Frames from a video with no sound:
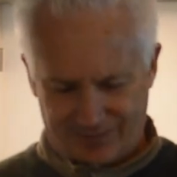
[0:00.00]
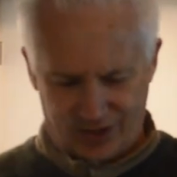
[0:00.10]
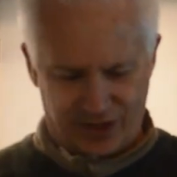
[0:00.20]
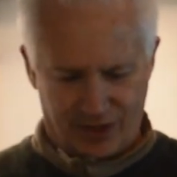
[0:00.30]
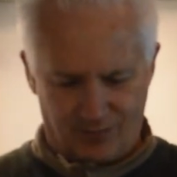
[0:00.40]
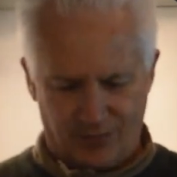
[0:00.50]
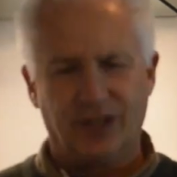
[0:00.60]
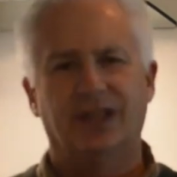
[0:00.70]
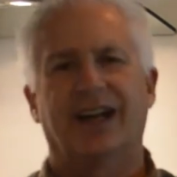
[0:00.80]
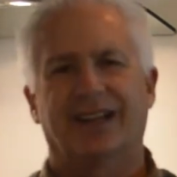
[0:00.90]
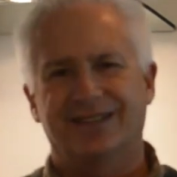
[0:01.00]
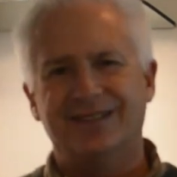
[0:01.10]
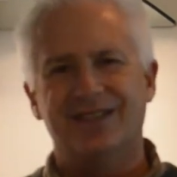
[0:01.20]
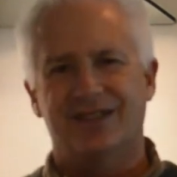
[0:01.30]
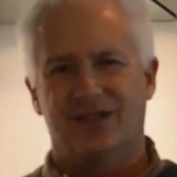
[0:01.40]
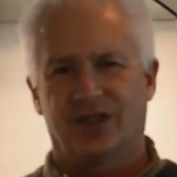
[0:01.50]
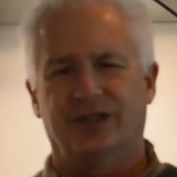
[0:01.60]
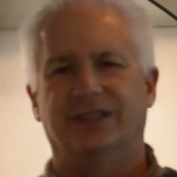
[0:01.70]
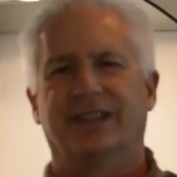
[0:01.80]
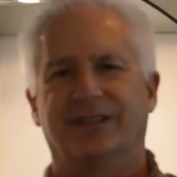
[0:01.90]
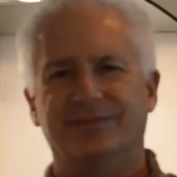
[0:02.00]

So good luck. Talk to you later.